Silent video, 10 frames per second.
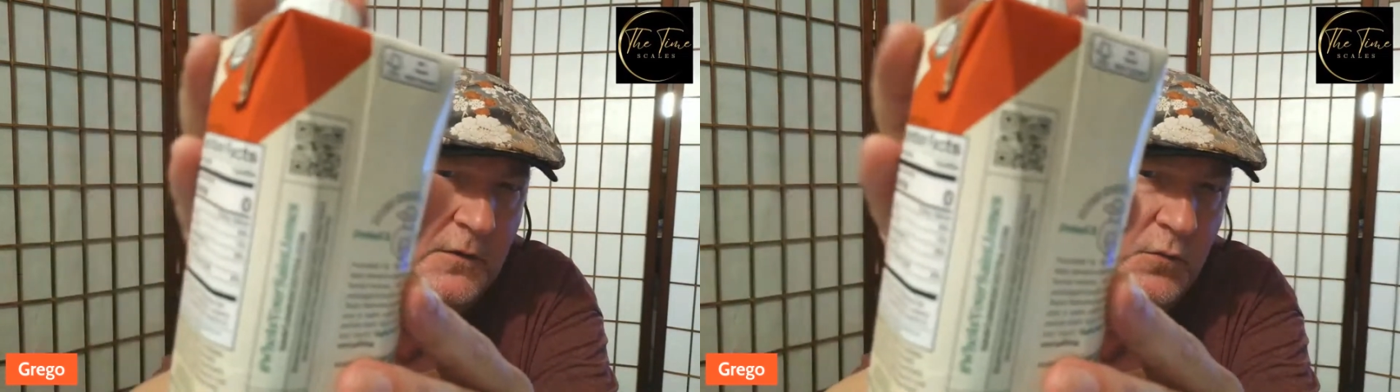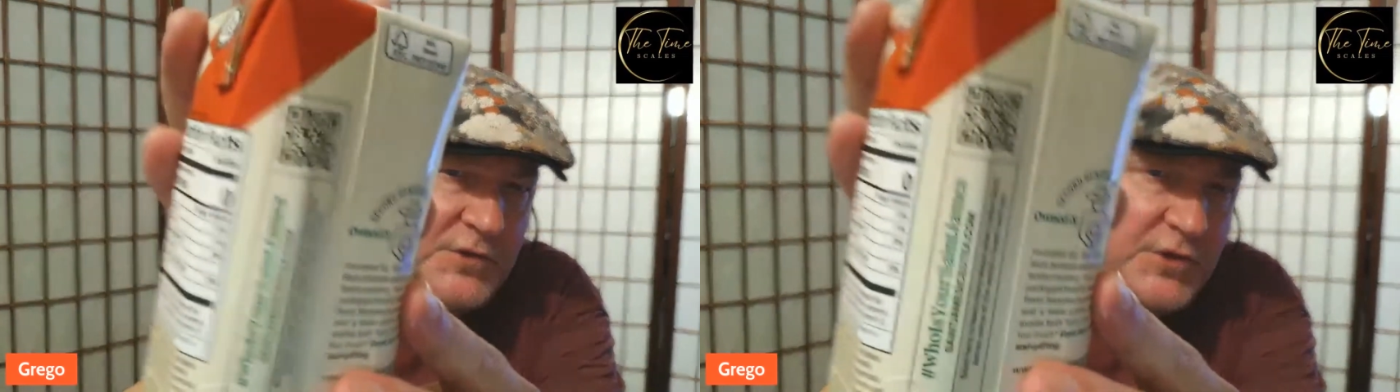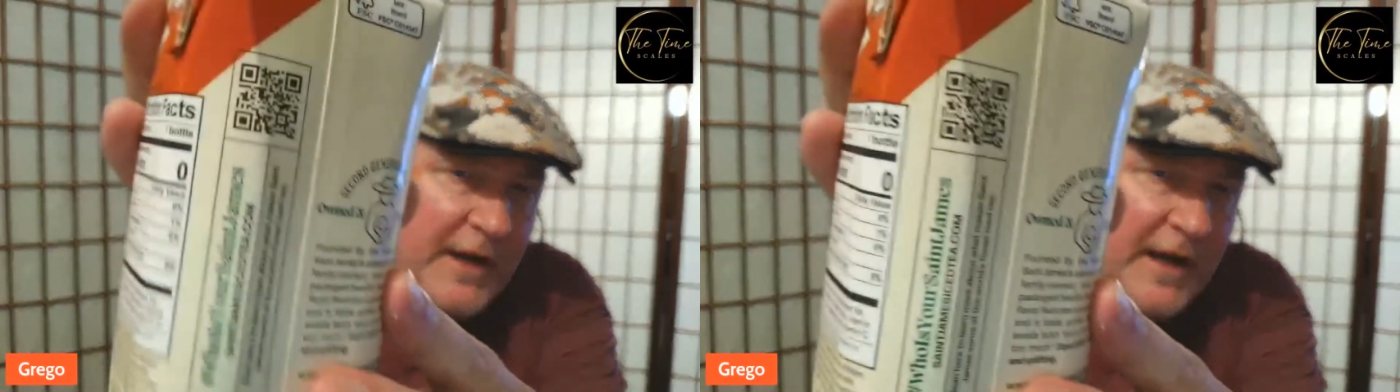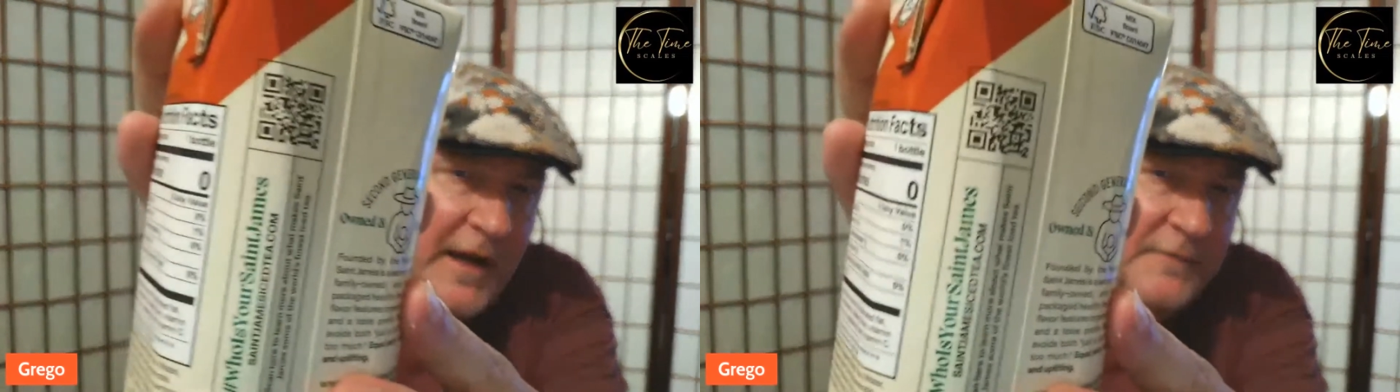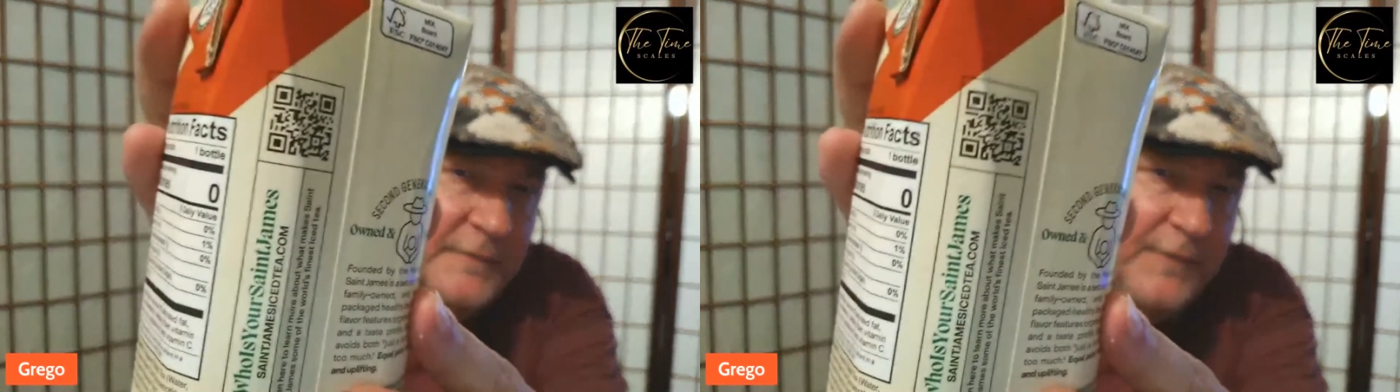which I
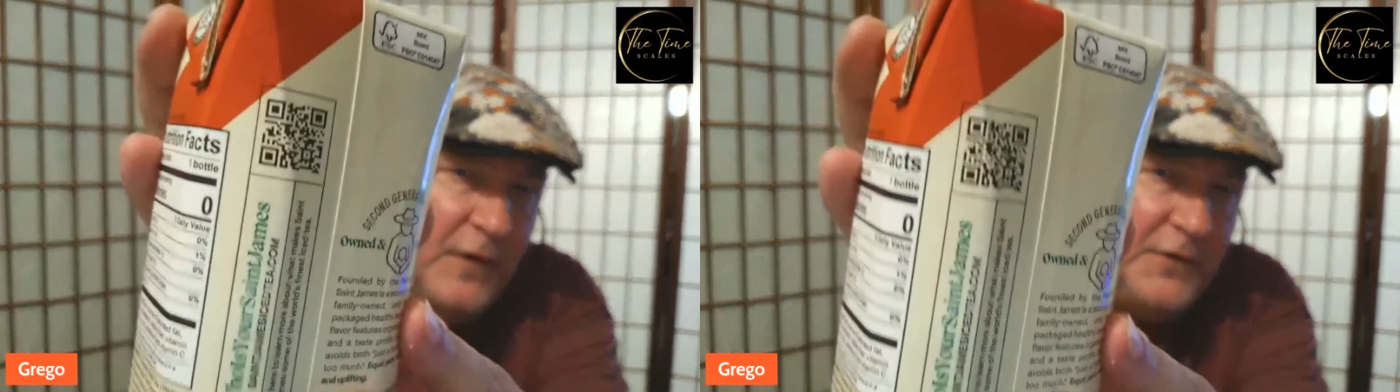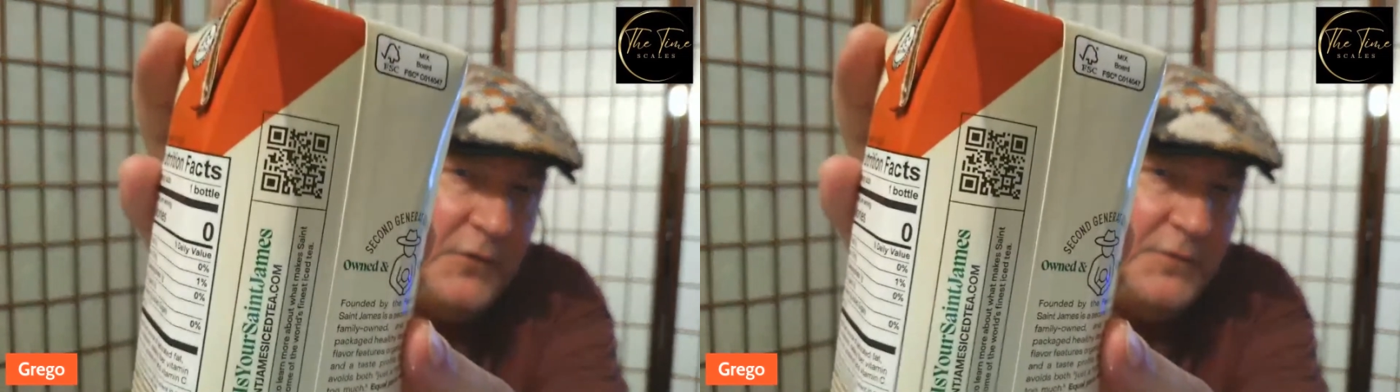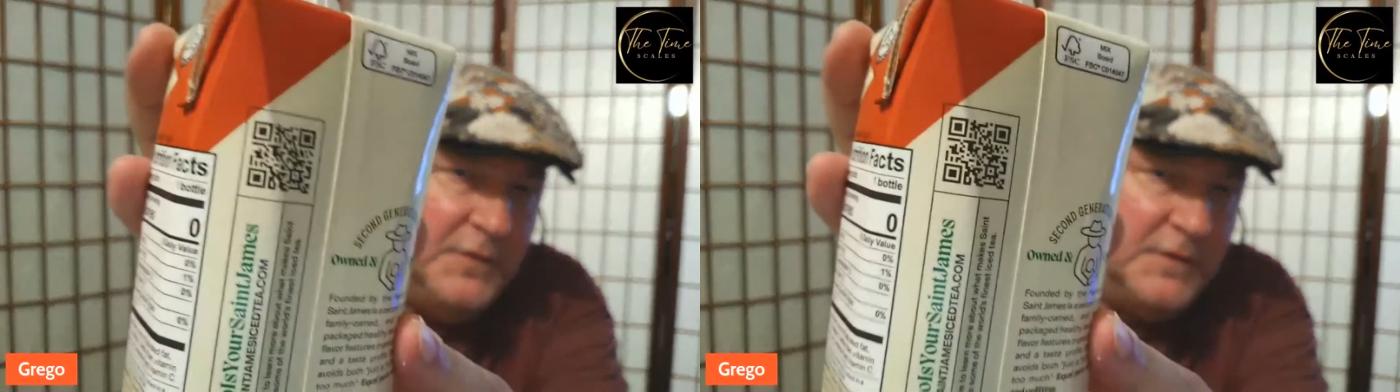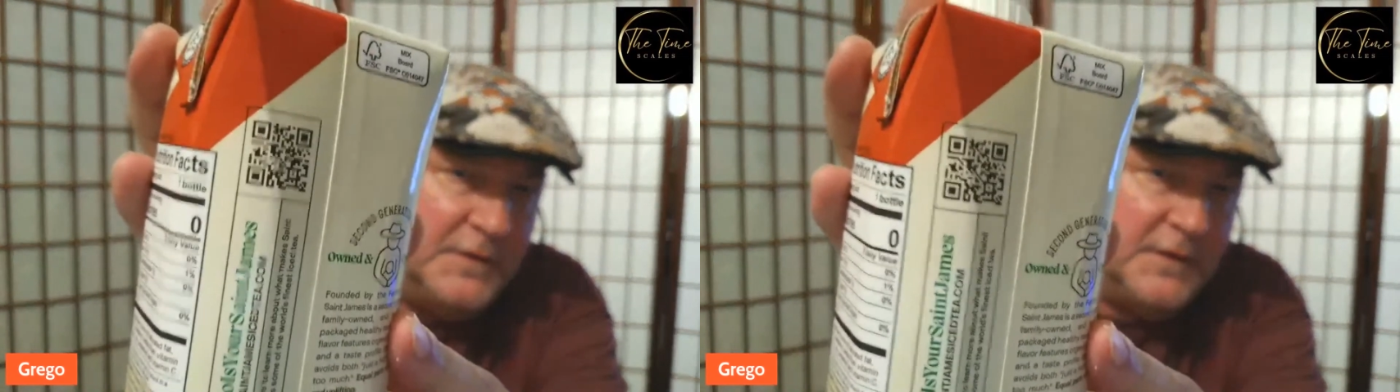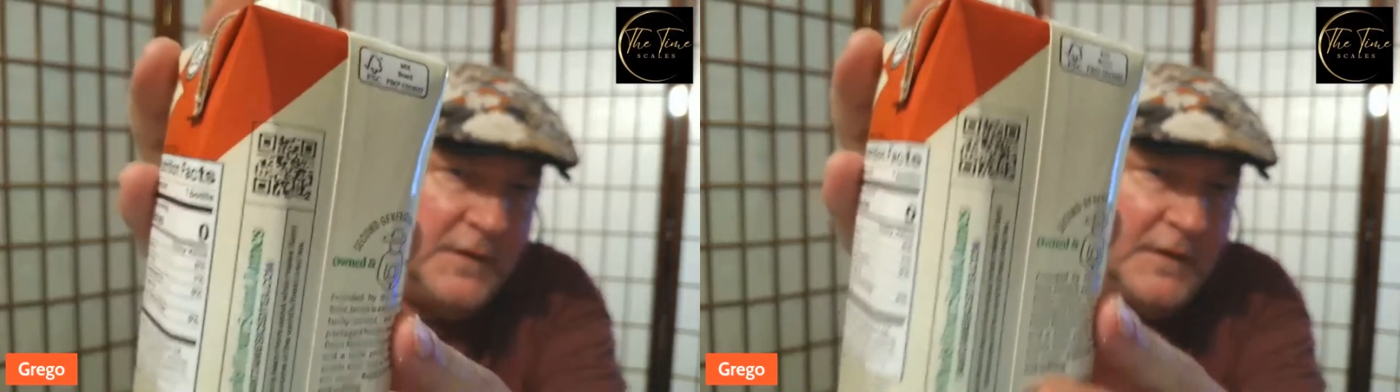had followed
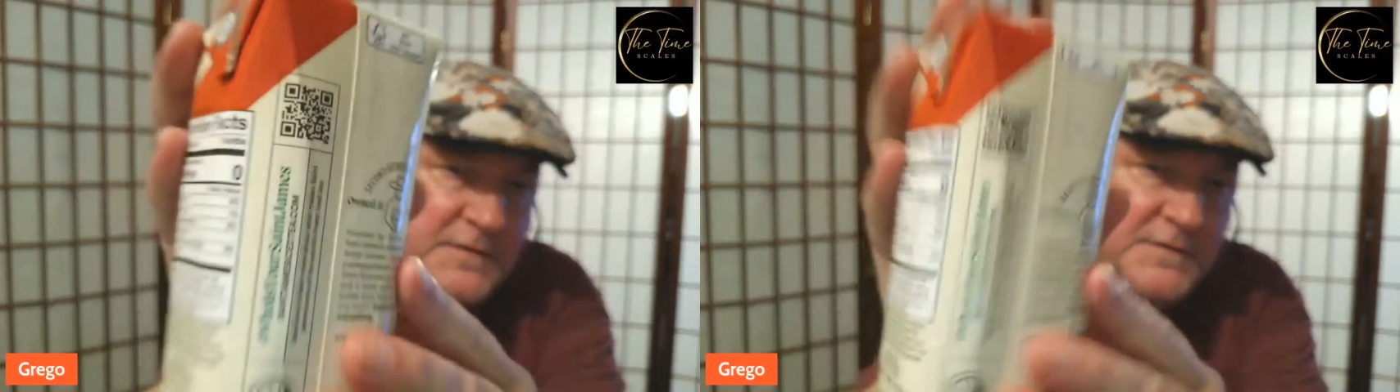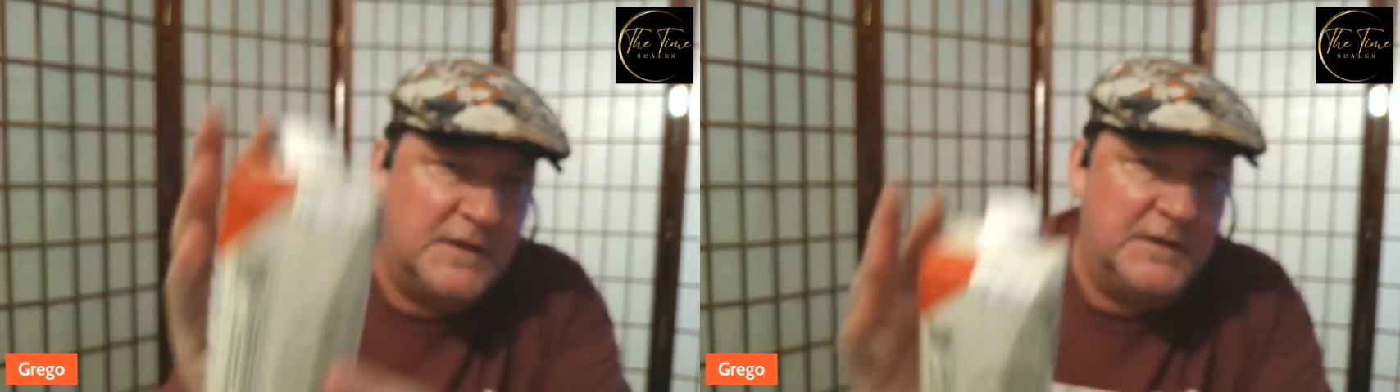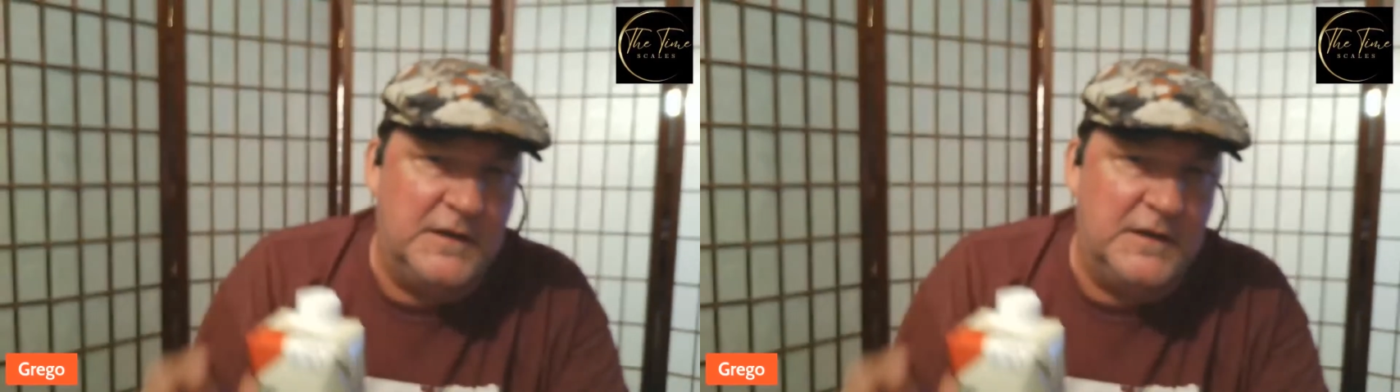and said,